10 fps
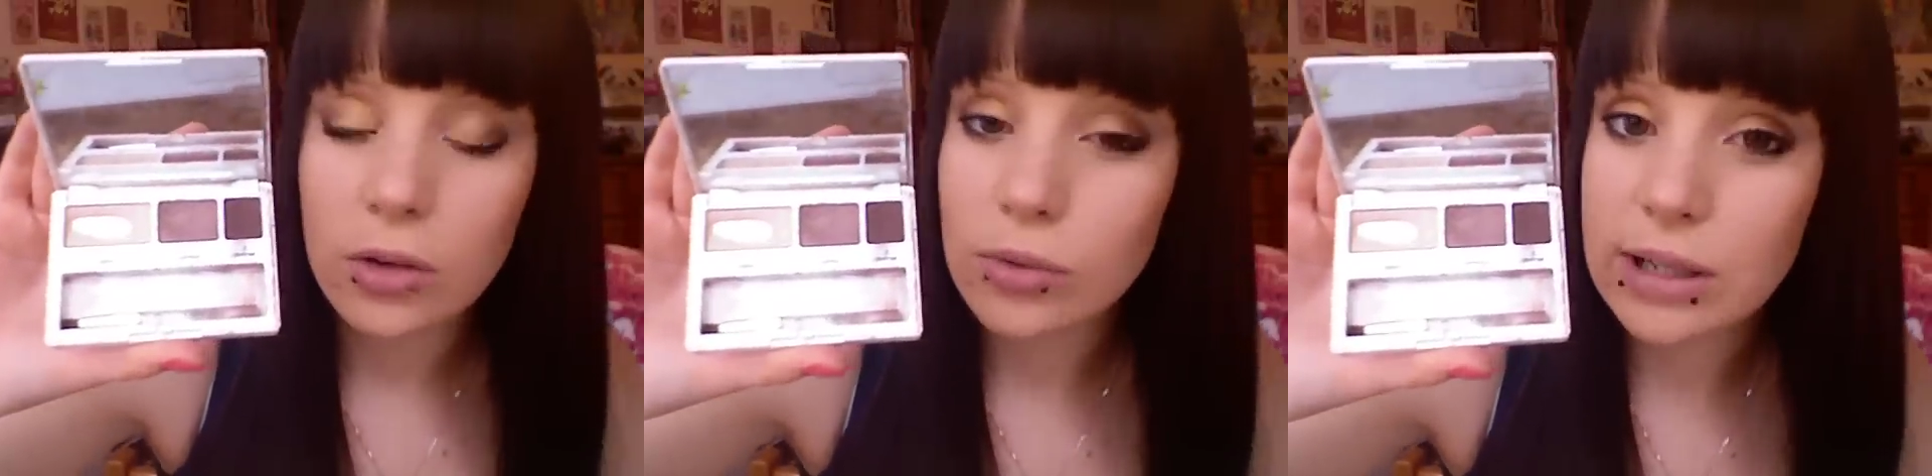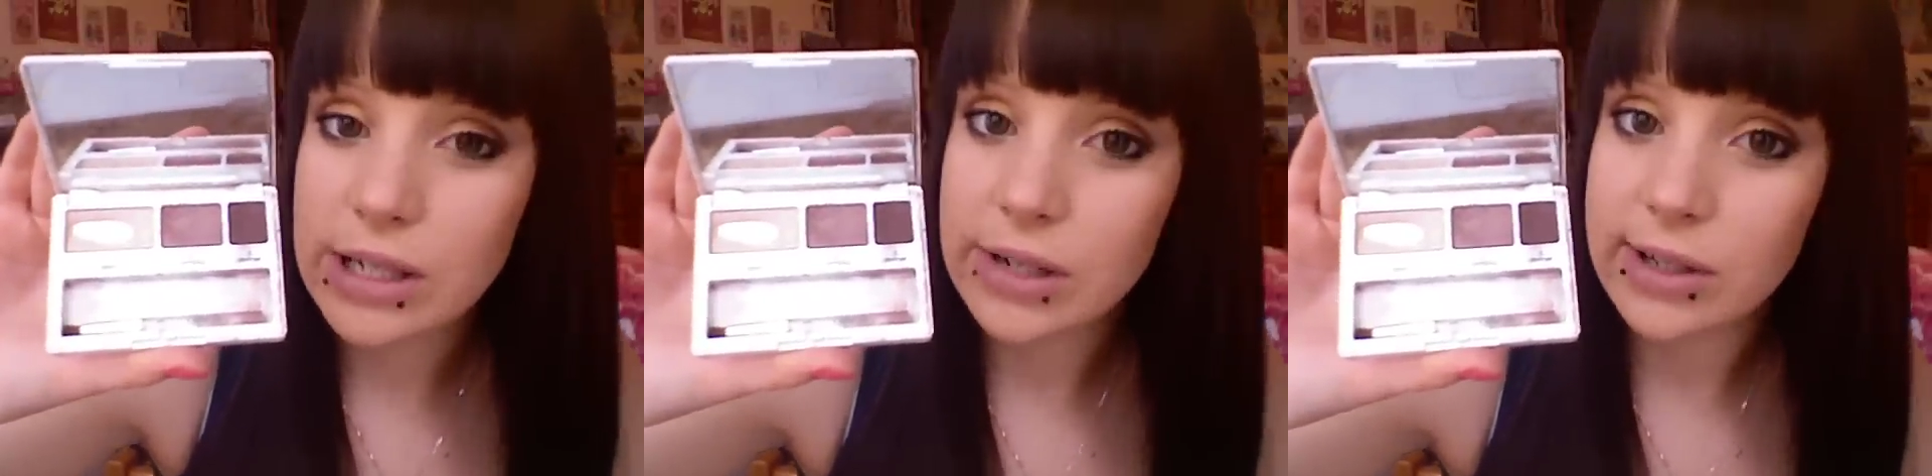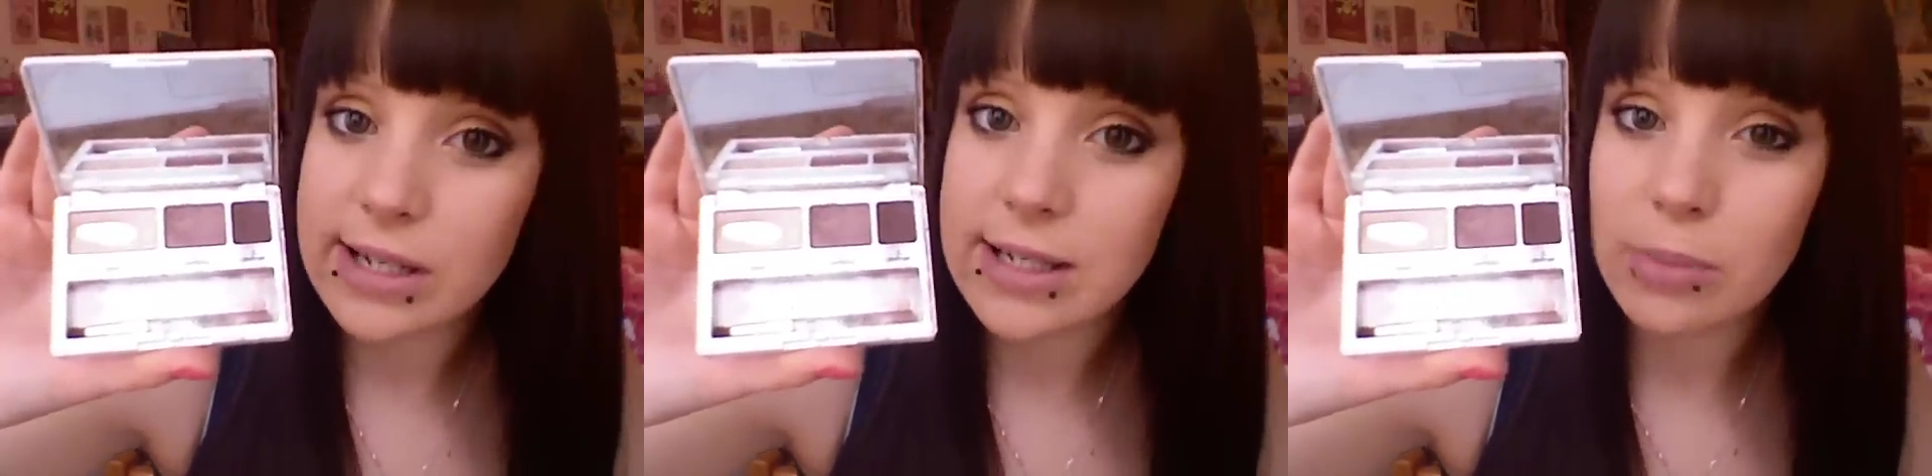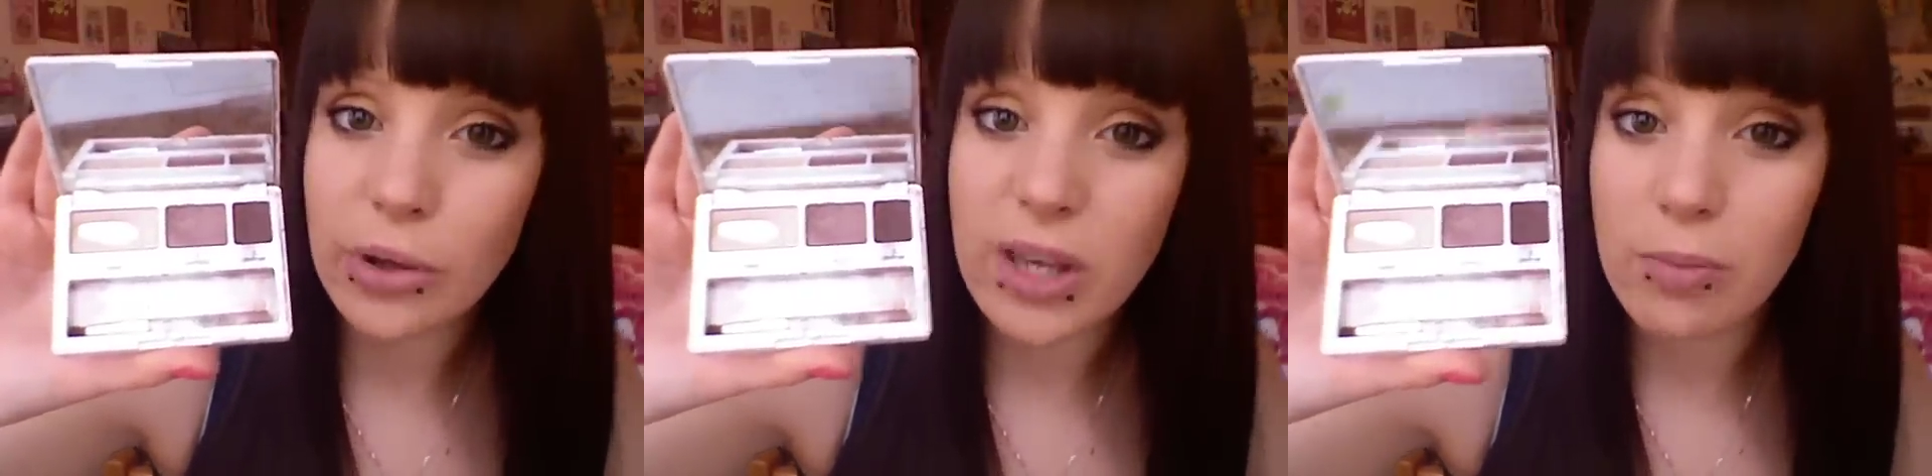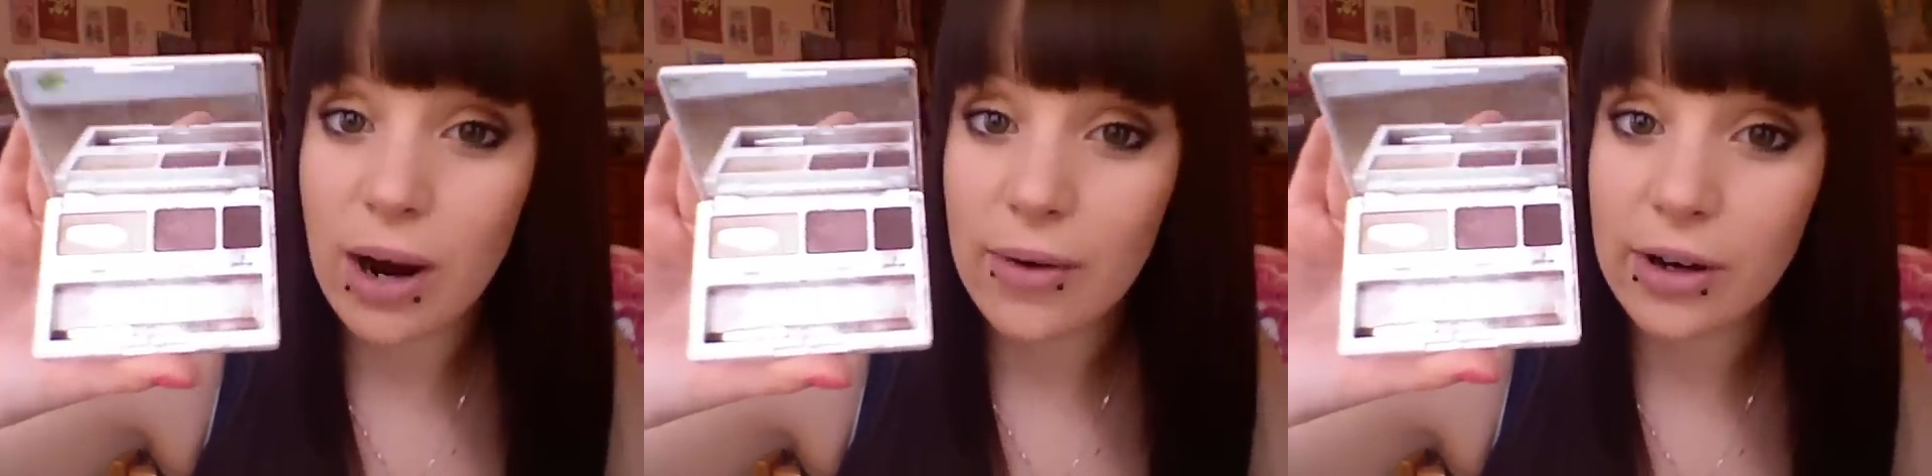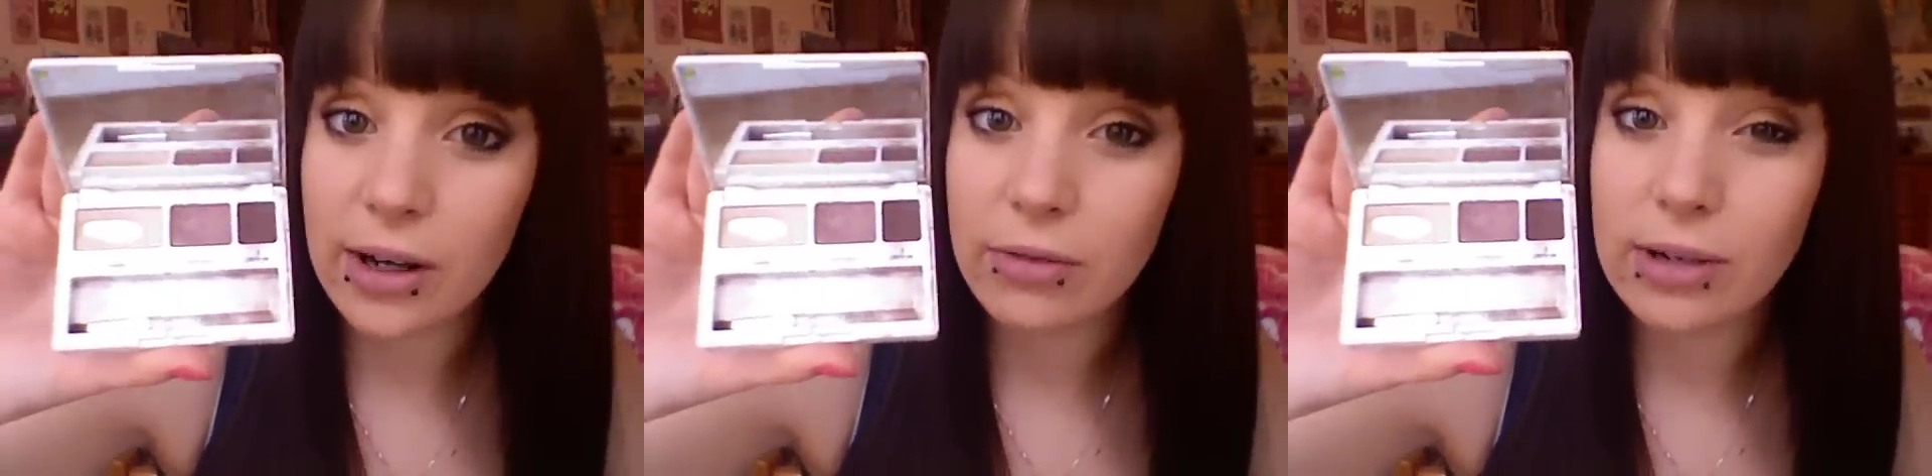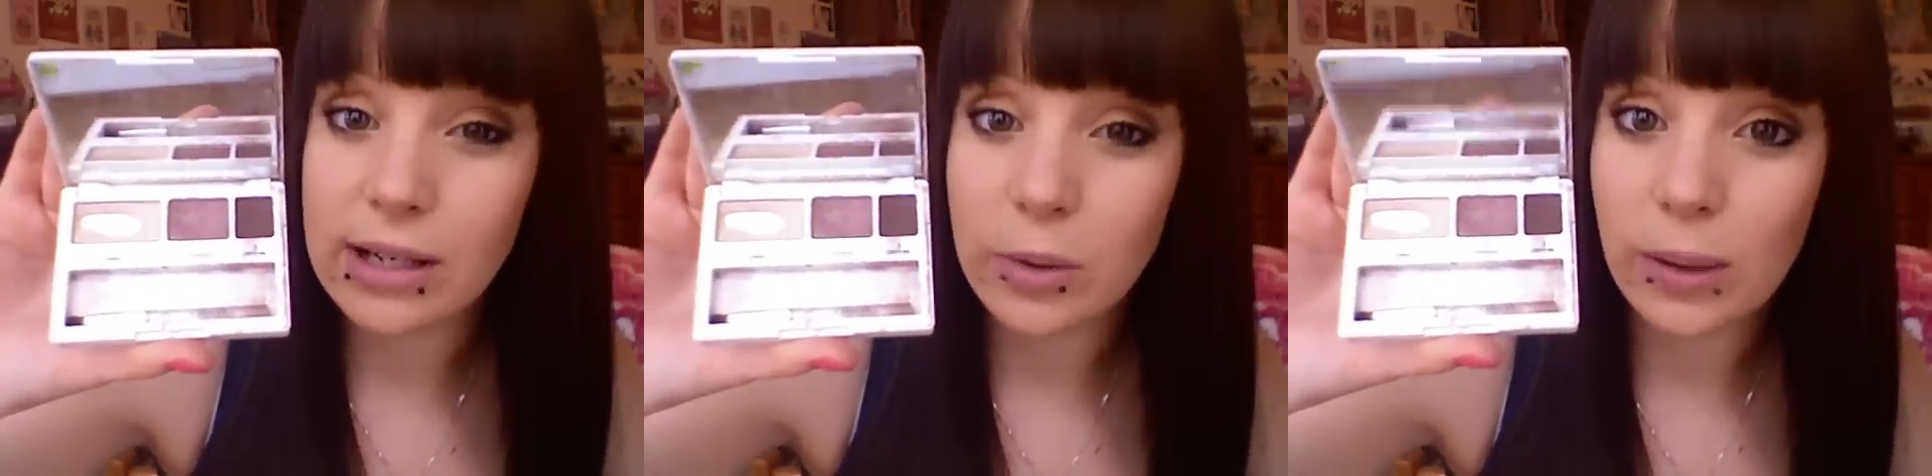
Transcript: really nice smoky brown eye really